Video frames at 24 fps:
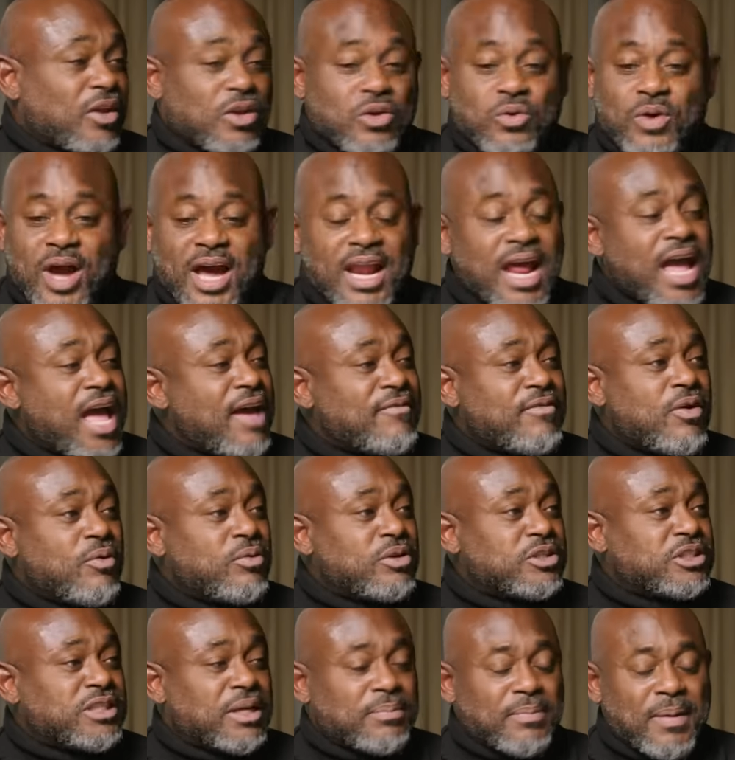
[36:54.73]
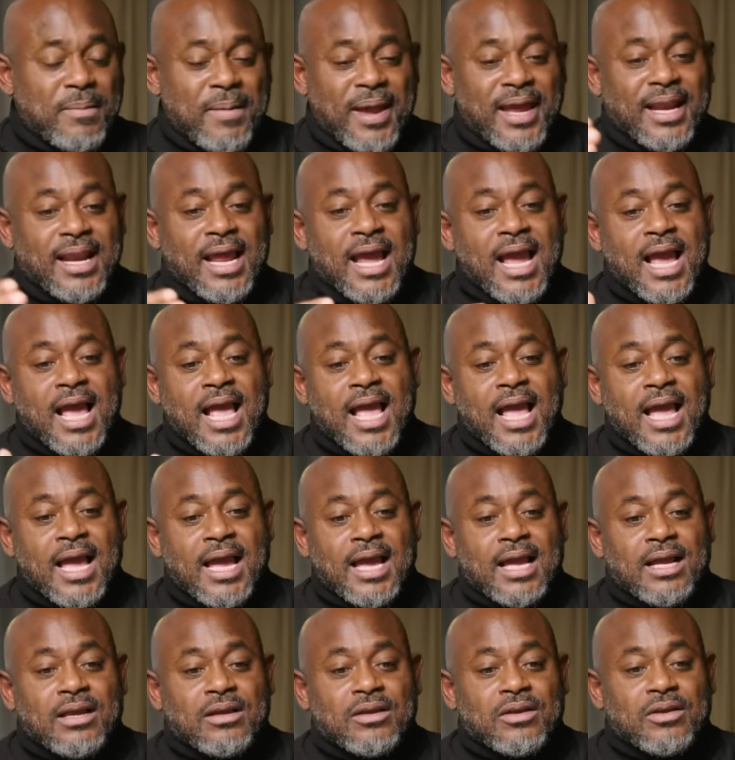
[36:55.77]
You got to have ownership. I mean,
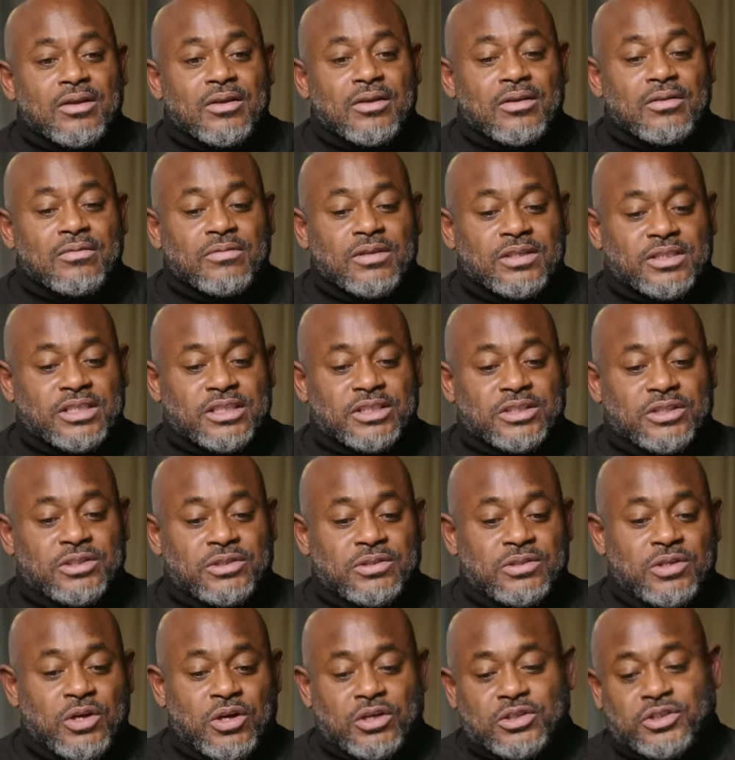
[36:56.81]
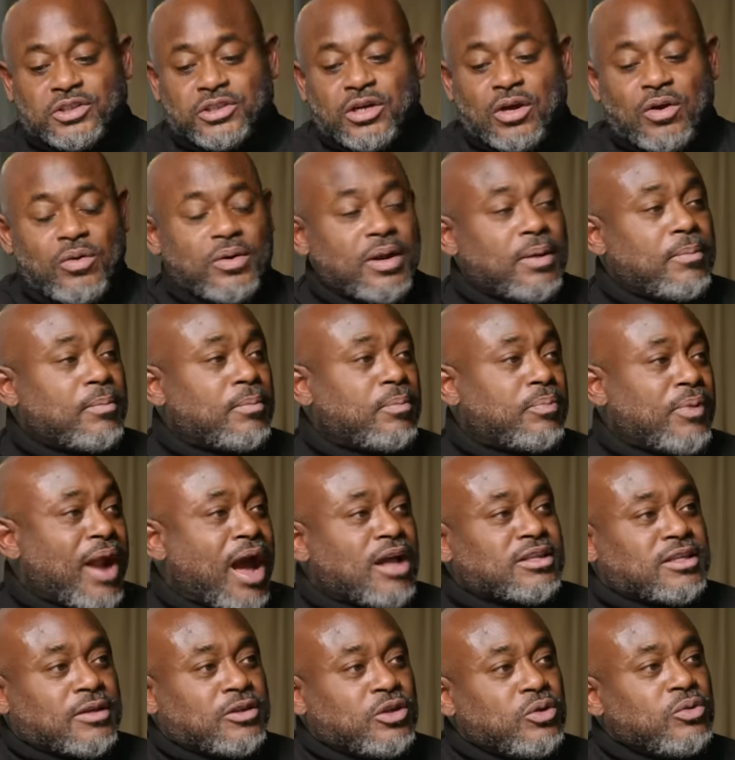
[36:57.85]
this is your show, and I'm
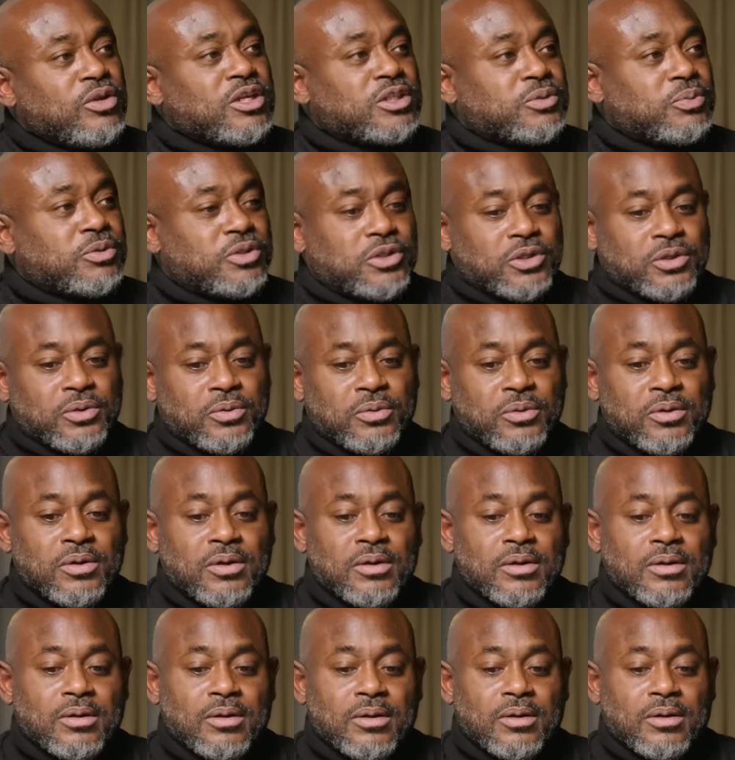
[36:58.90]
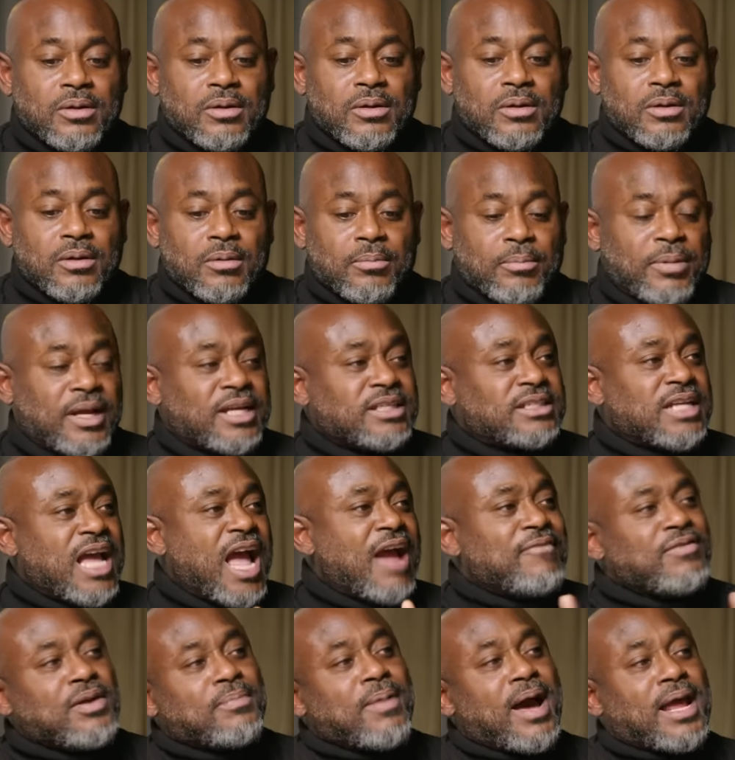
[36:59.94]
proud to do this with you because
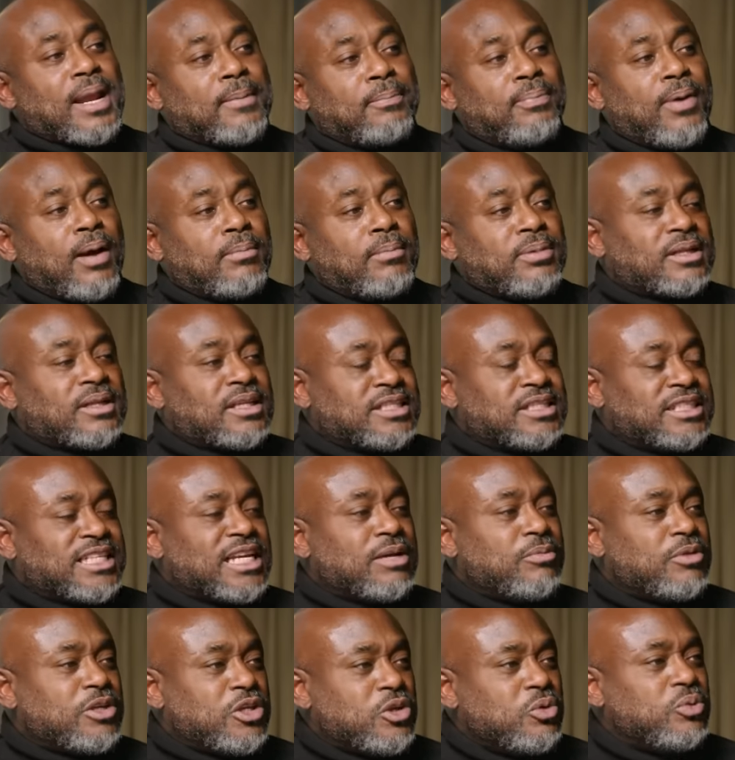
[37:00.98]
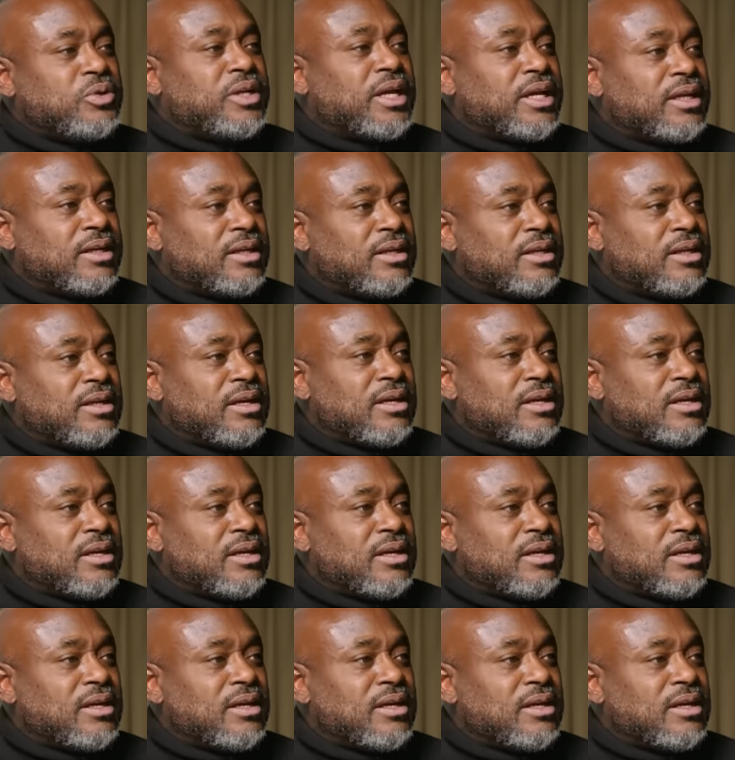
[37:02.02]
everybody publicly seen what you did